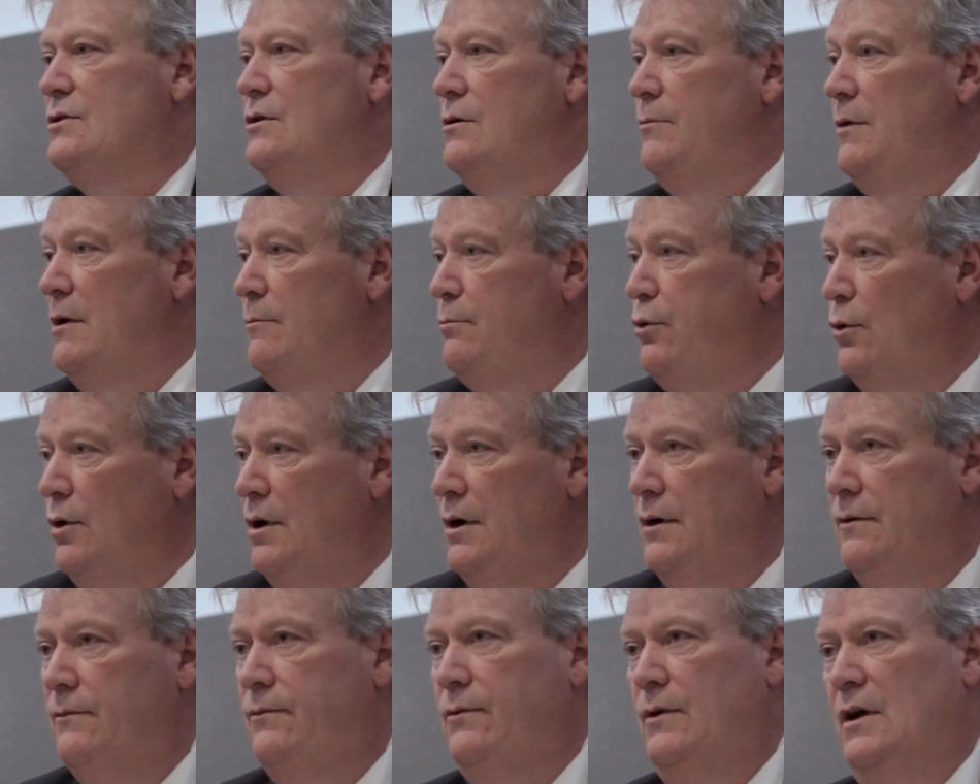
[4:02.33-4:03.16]
is going to be
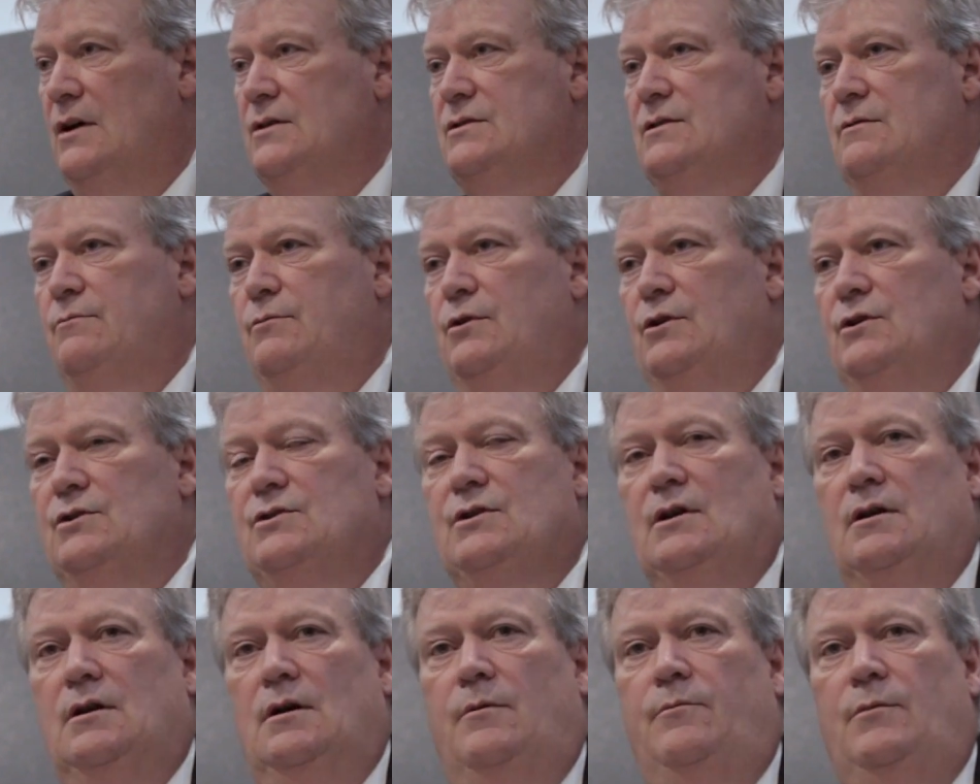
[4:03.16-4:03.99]
important for us in
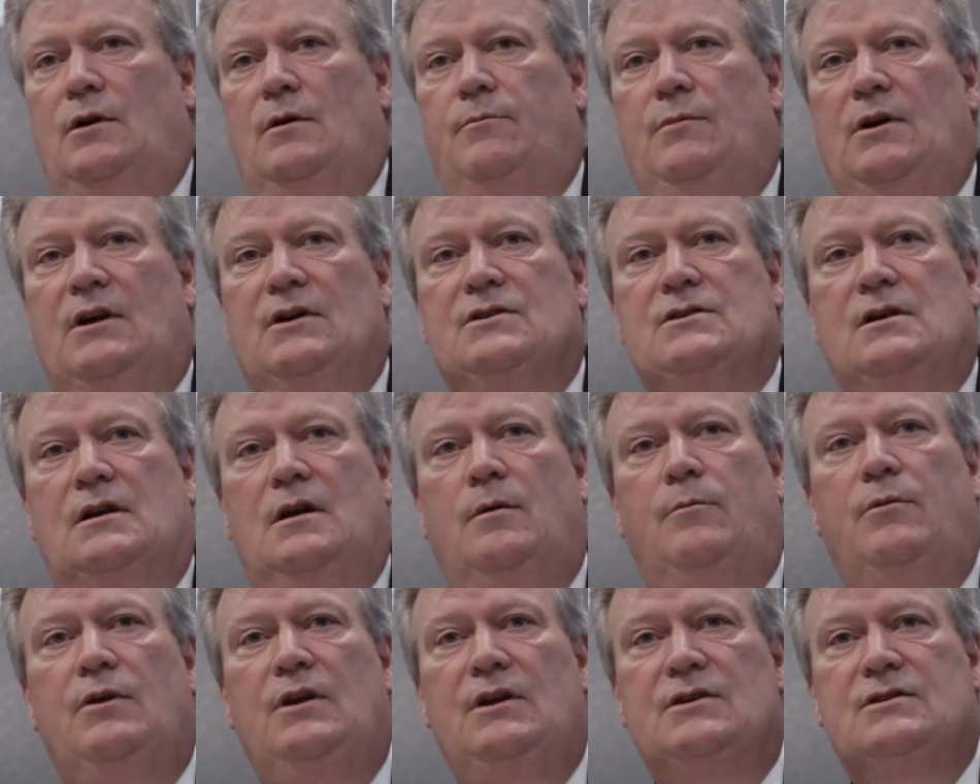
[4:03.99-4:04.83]
British Columbia because a
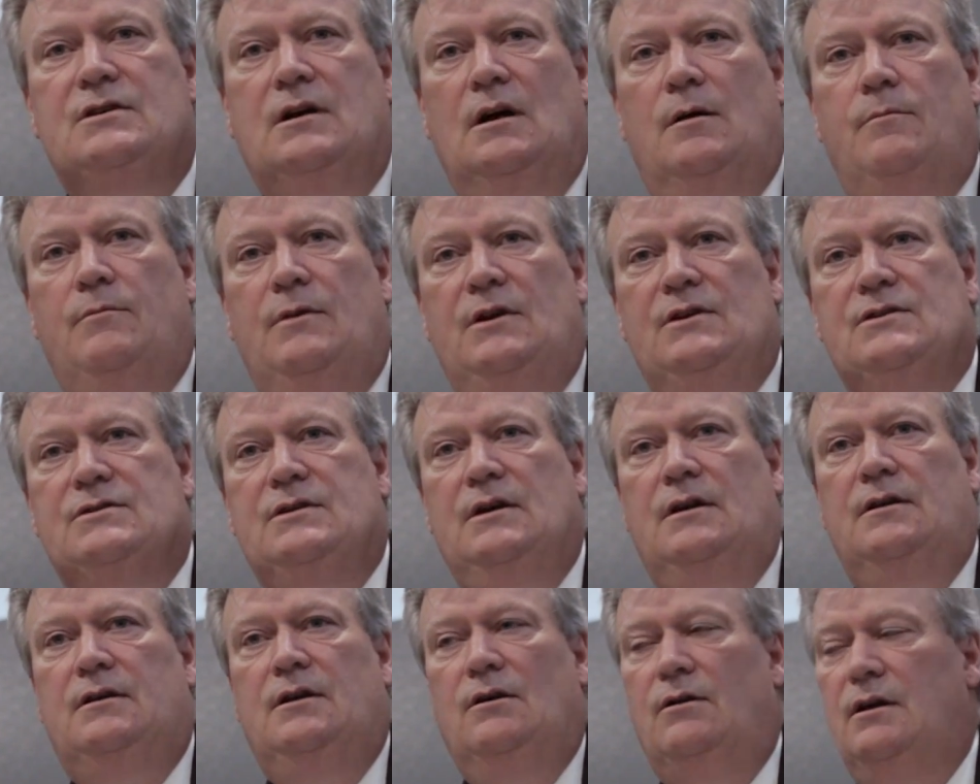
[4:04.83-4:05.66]
number of these companies
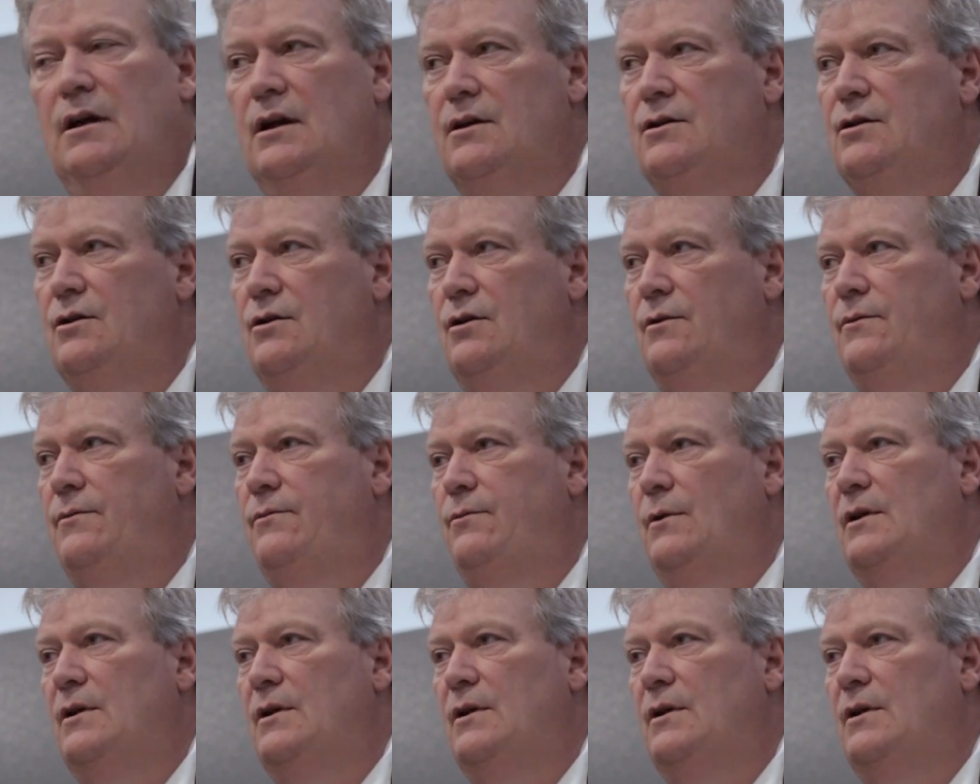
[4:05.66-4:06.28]
think they'll get to